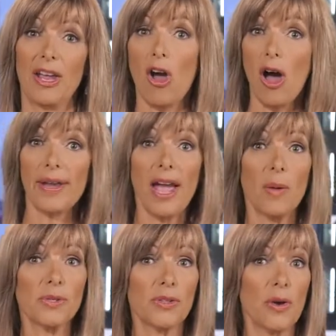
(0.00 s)
God
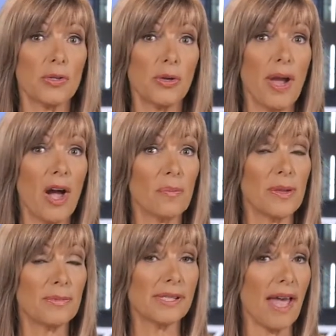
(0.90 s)
helps those who help
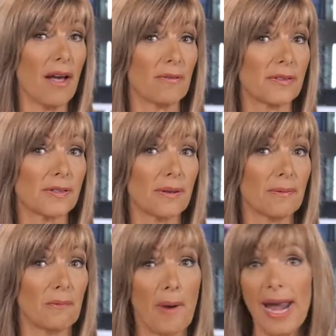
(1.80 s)
themselves,
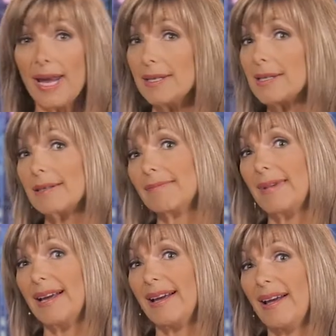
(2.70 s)
right?
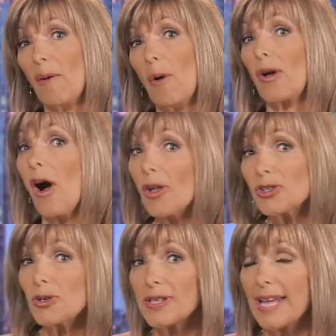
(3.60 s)
Well,
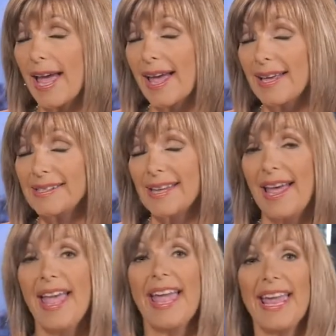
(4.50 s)
culture says
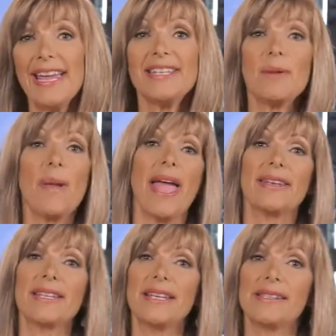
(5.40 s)

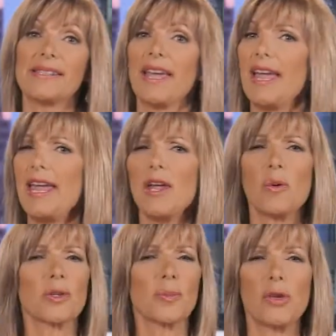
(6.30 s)
independence
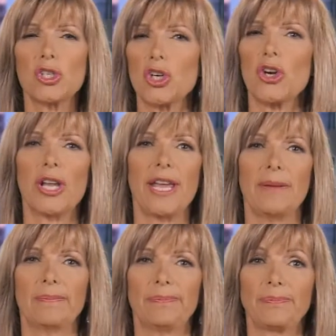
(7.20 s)
equals
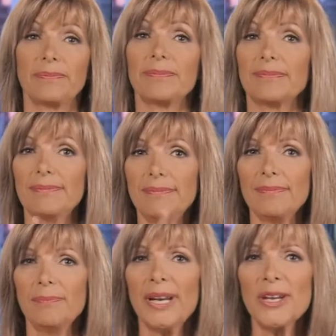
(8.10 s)
maturity.
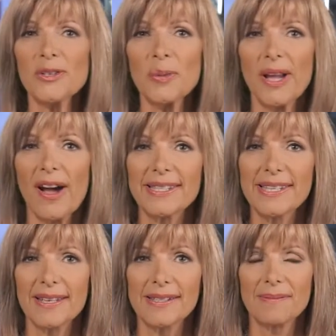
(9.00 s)
But here's what God
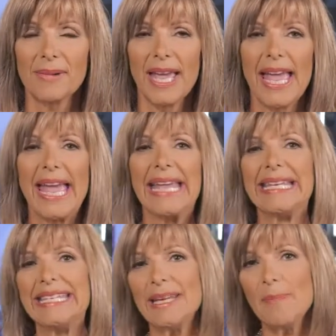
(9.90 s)
says.
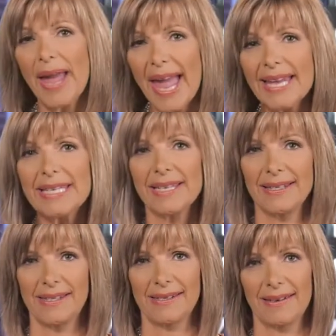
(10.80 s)

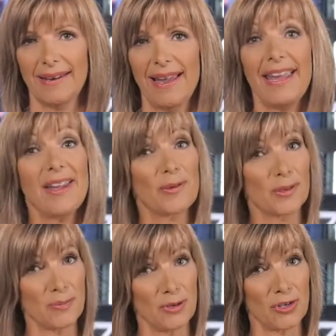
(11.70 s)
Dependence
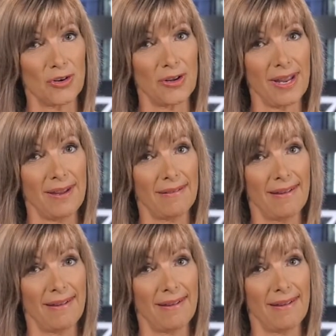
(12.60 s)
equals maturity.